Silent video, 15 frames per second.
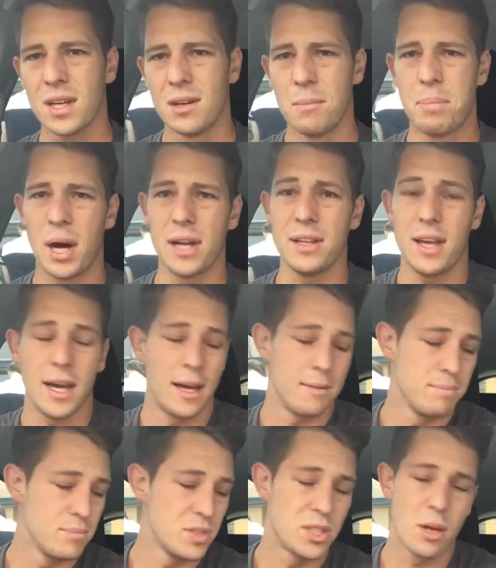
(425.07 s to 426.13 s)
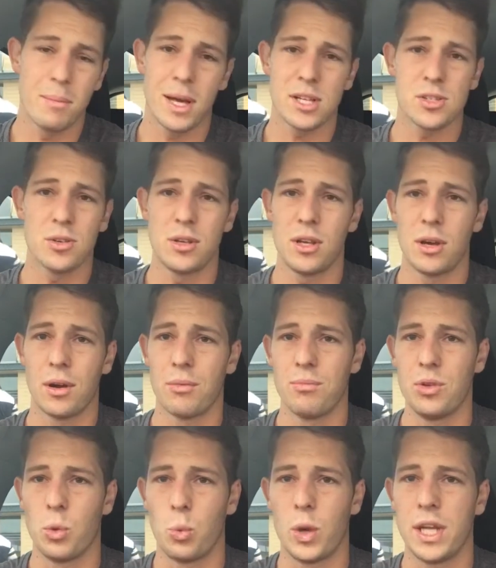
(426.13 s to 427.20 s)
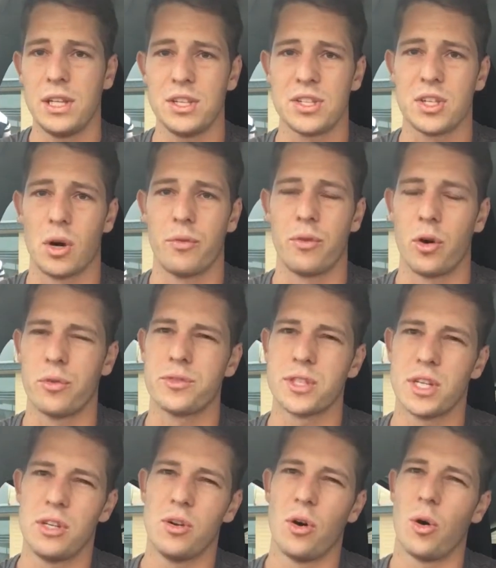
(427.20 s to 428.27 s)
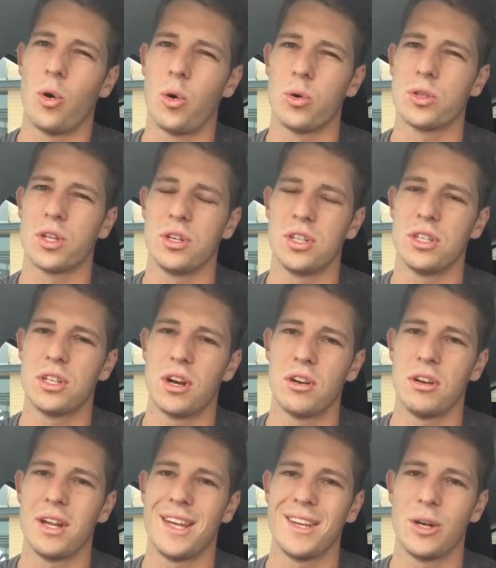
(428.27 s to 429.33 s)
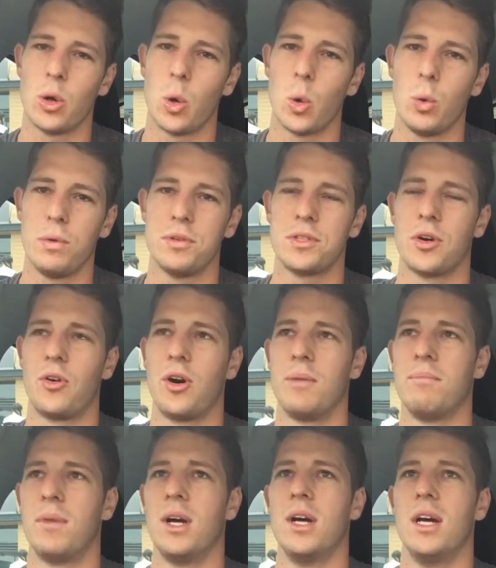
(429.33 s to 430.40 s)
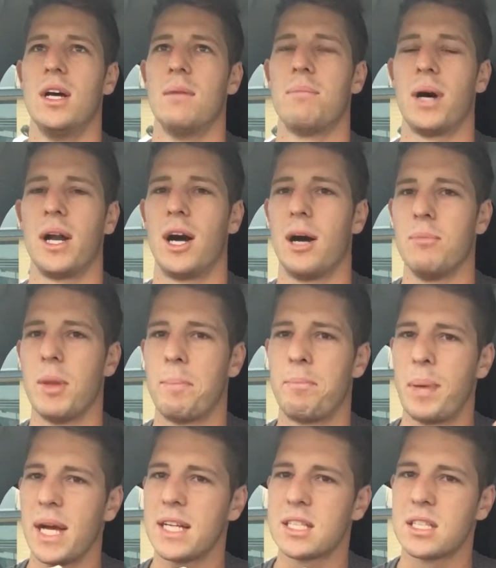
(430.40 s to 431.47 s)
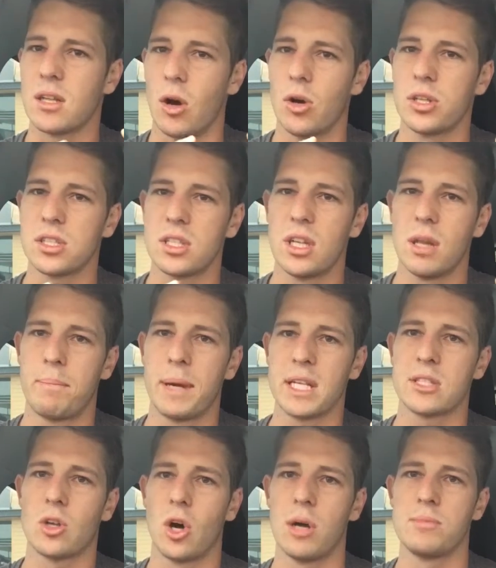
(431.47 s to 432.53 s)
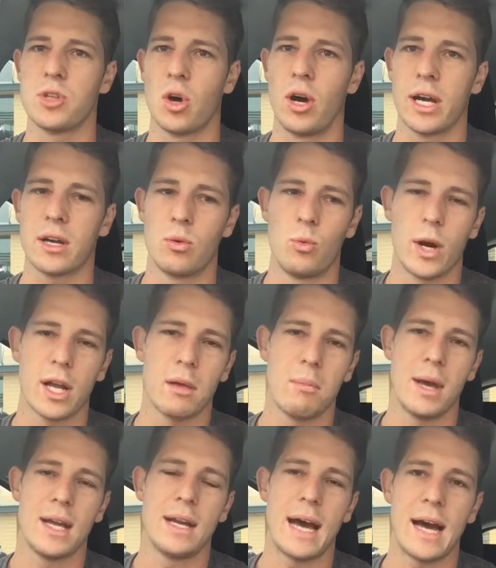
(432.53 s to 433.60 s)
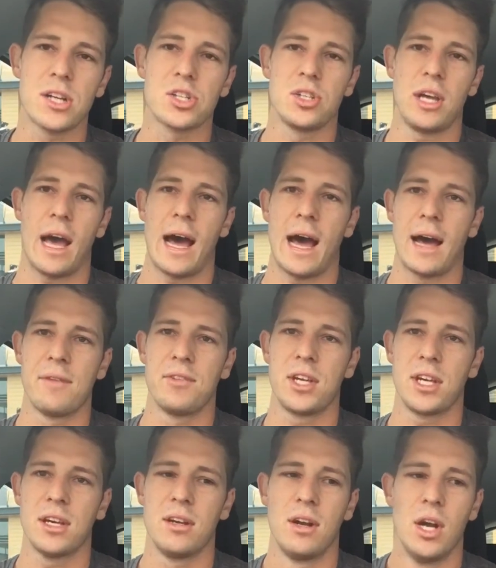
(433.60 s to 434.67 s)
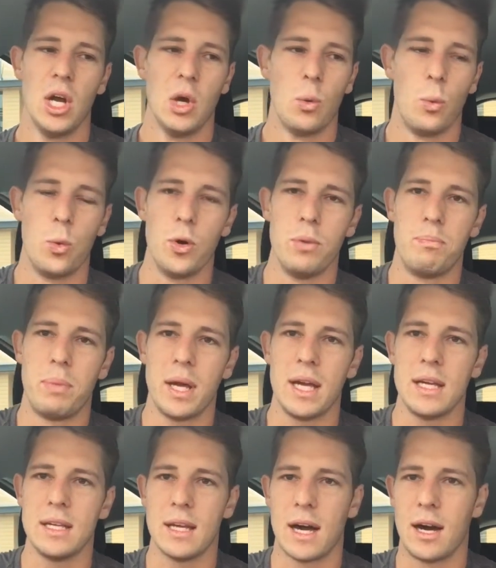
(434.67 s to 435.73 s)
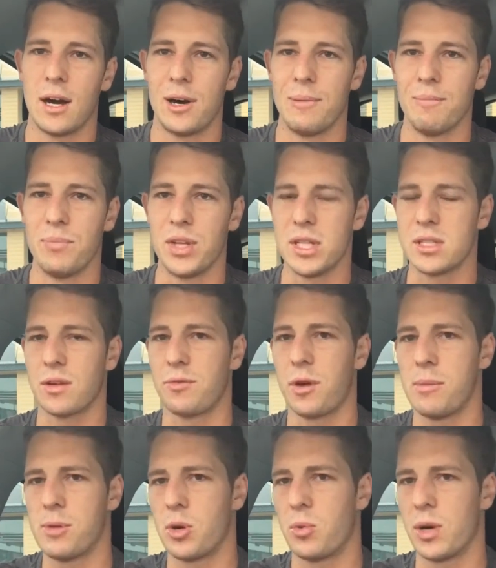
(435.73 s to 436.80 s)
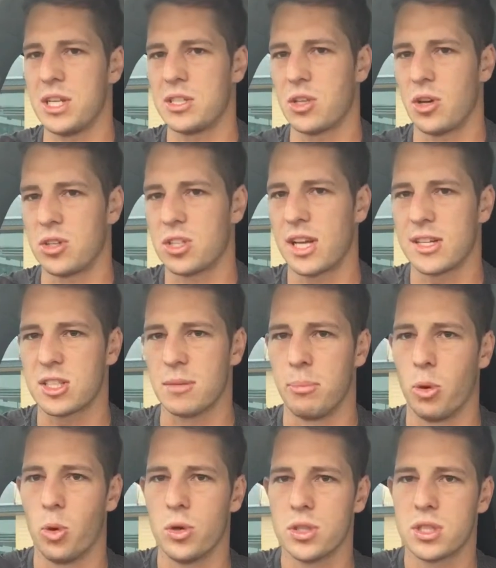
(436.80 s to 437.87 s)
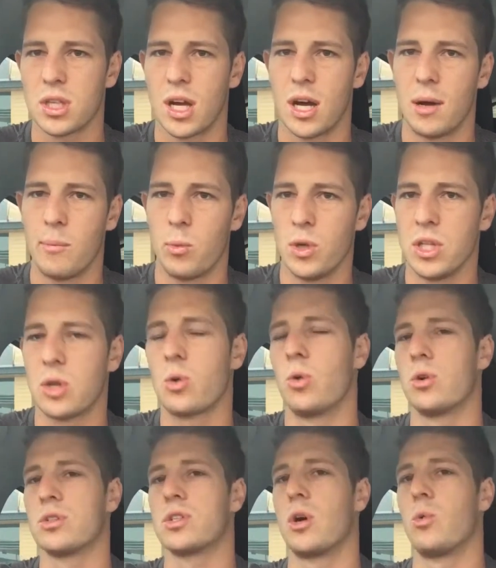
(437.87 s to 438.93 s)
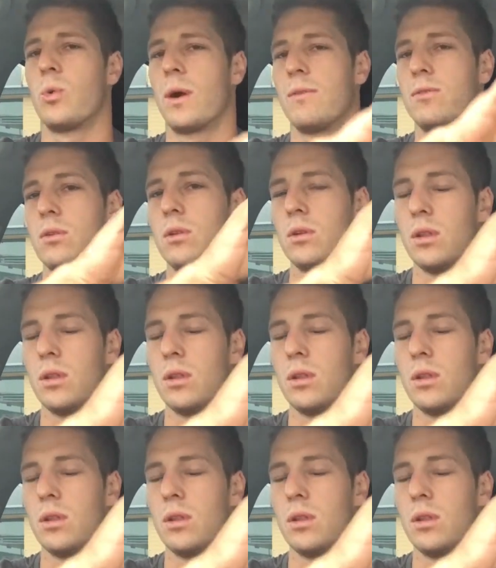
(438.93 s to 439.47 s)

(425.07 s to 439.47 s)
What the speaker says: But yeah, so make sure you wean yourself off so you're not hooked on it. You don't need it all the time. But the best times I can recommend actually having it would be, there's a fair bit of research that supports when your cortisol